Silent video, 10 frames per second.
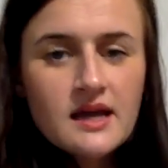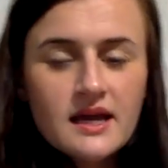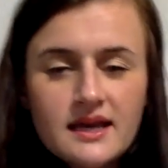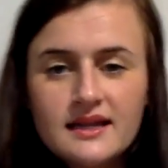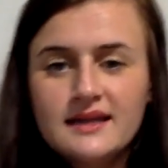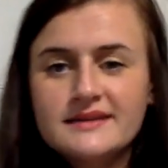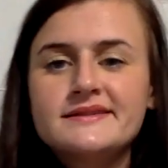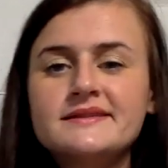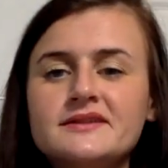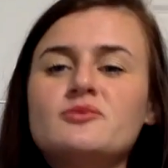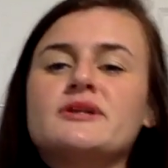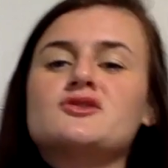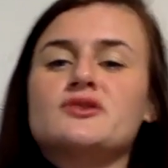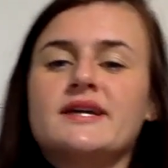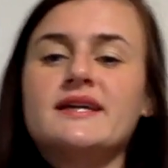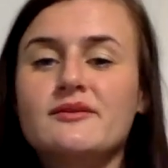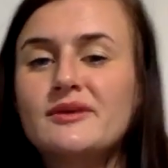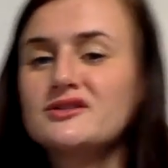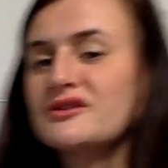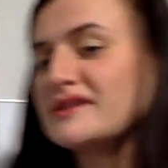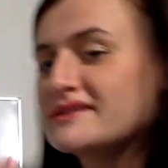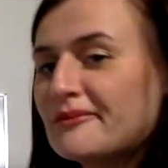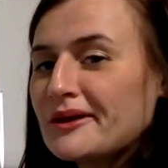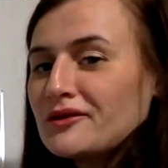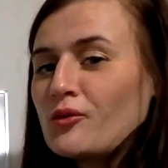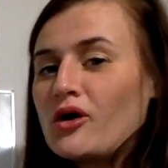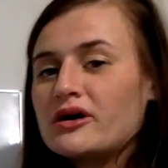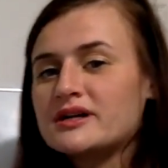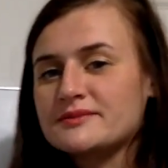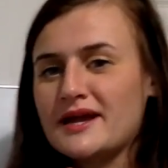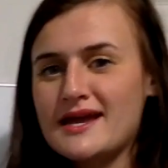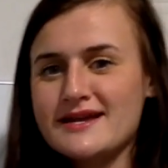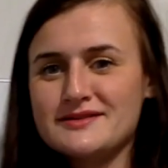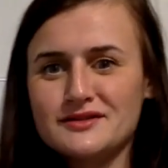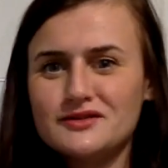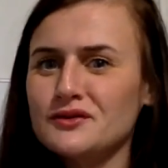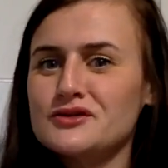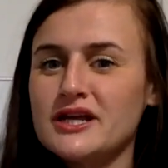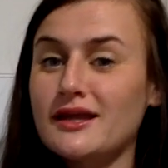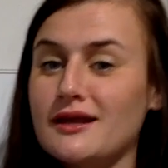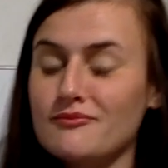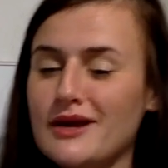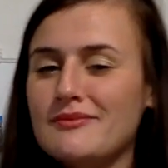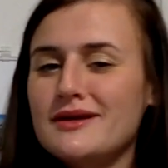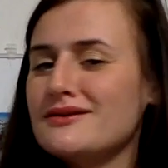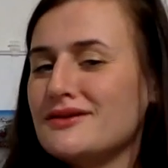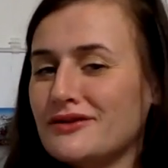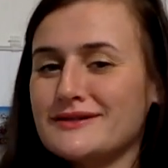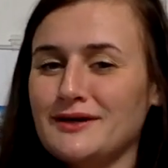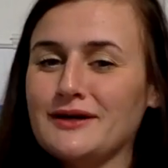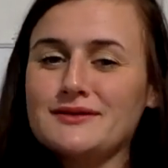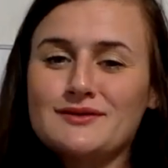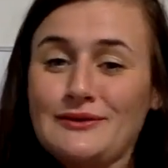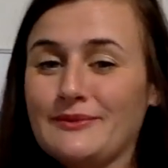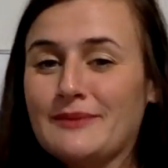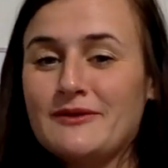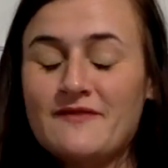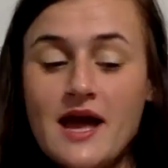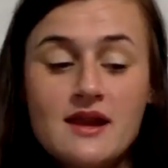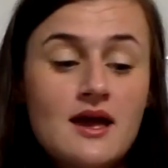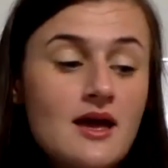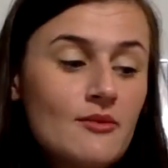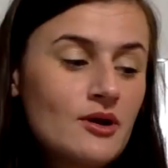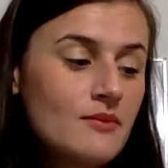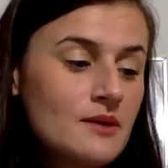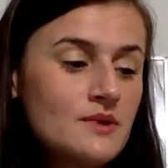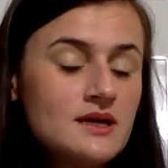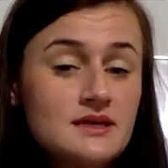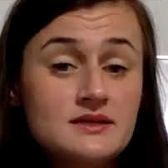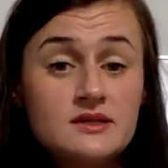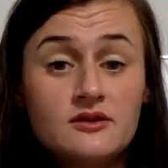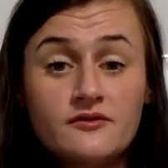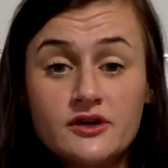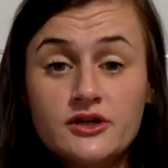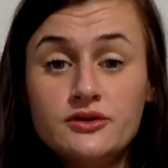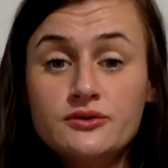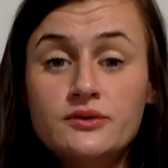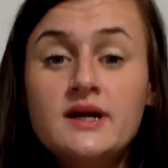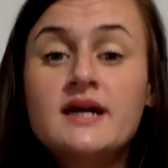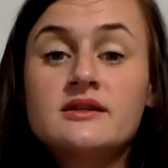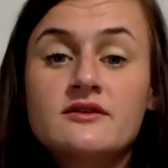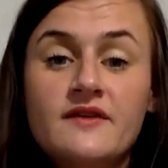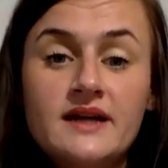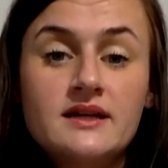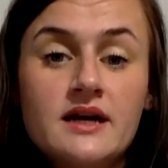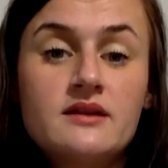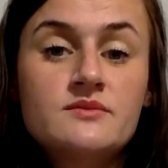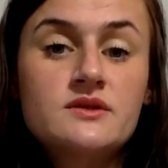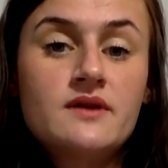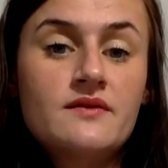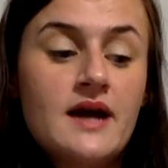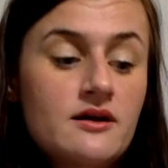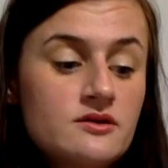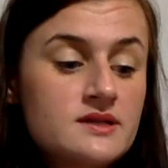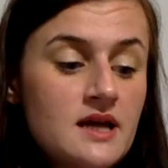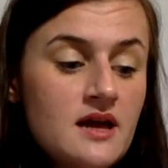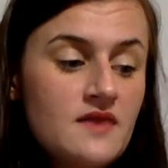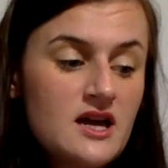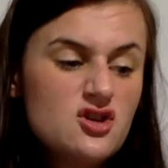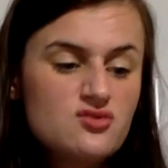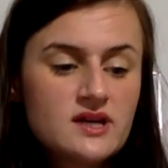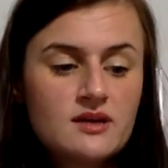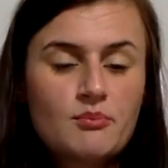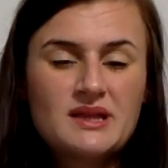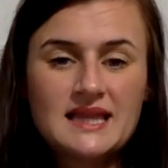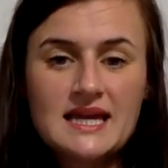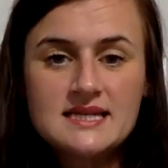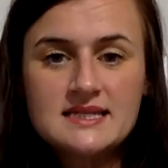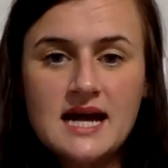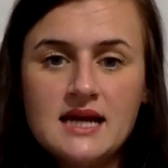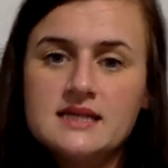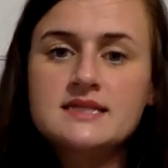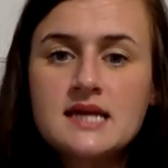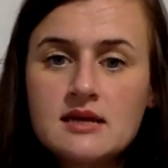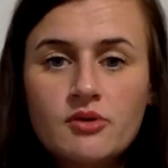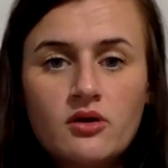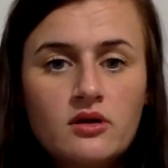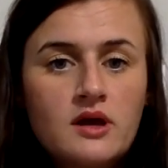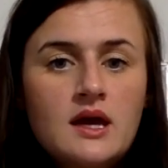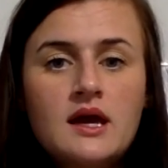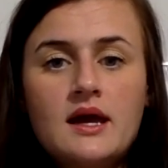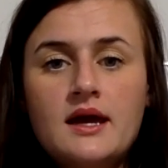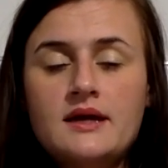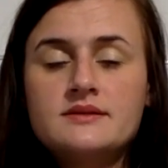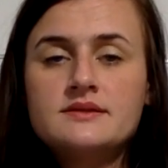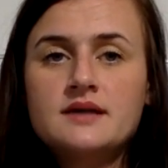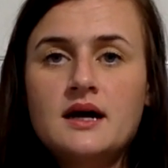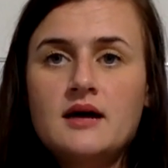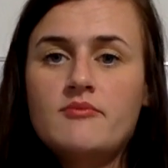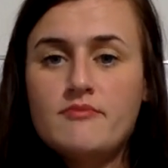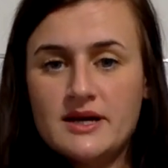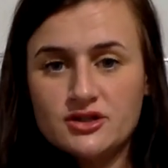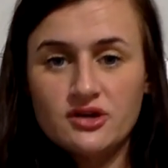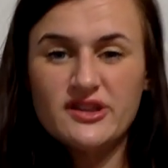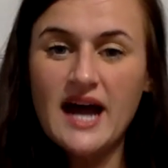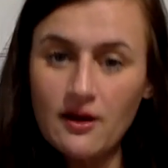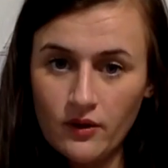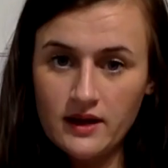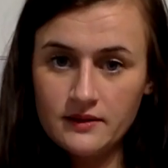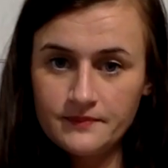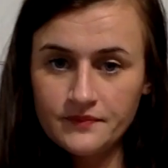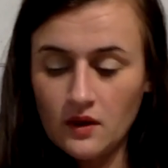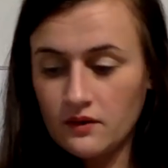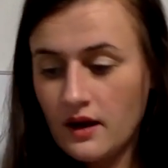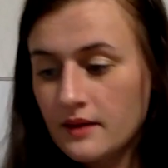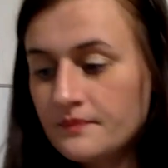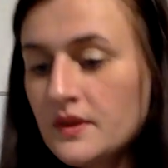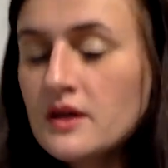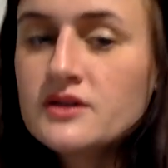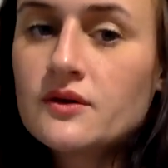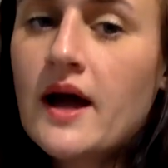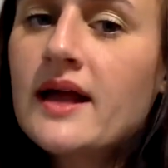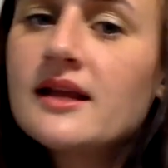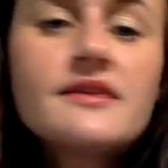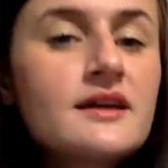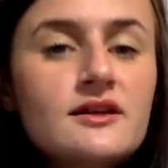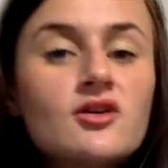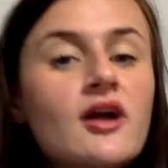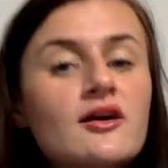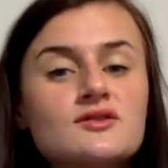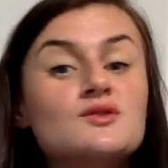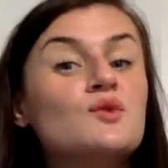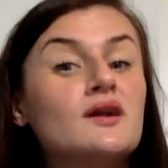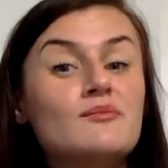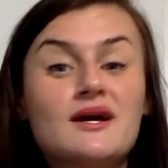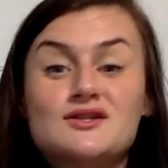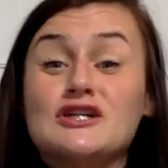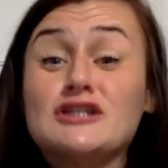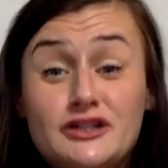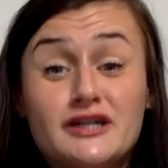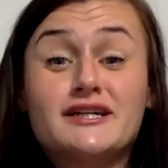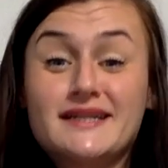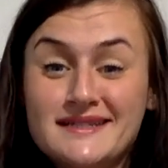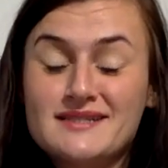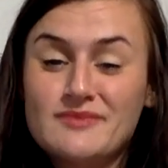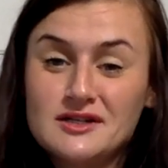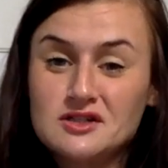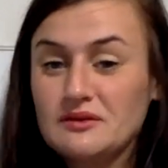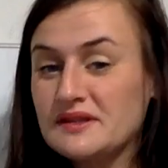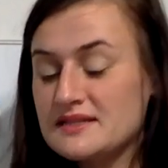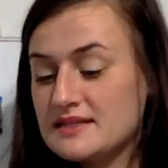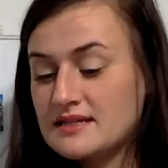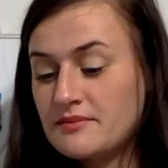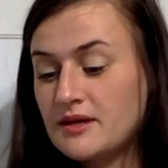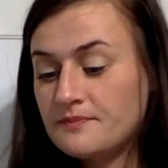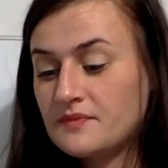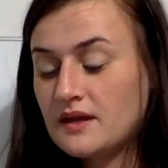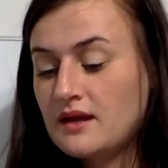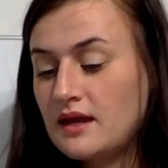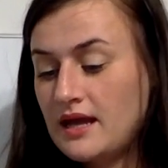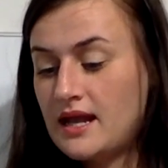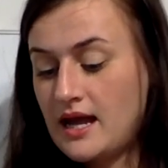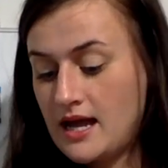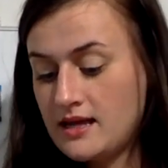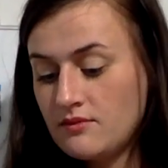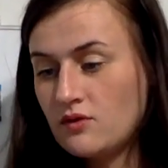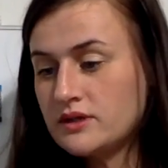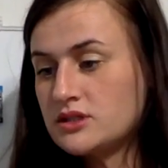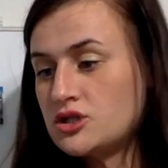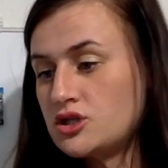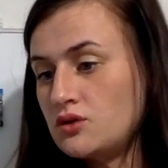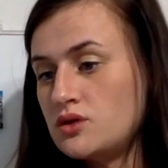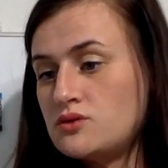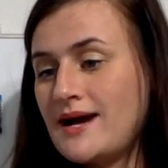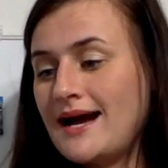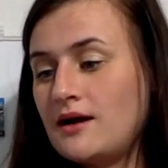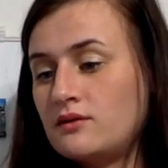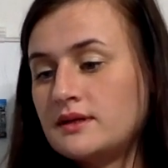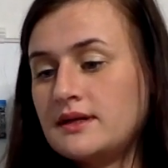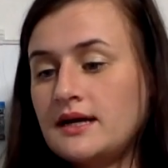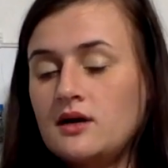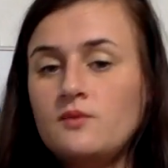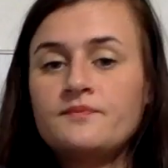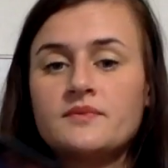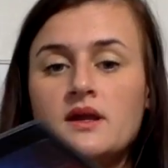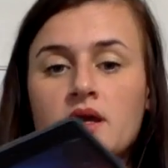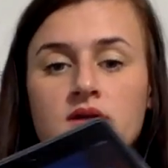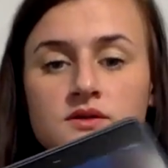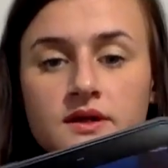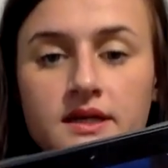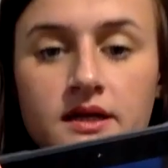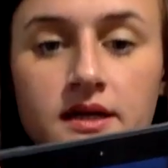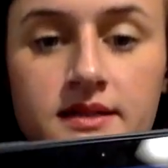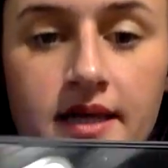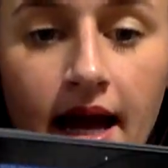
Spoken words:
it is a little bit tricky to measure things up on the wall because my hands are so shaky. Maybe yours aren't, so you might be fine, but it might be easier for you to find items around the house that you can place on a table and measure that way, okay? So anything in your house you want to measure, you're going to get to measure with this assignment. And I am going to show you how now. So here is the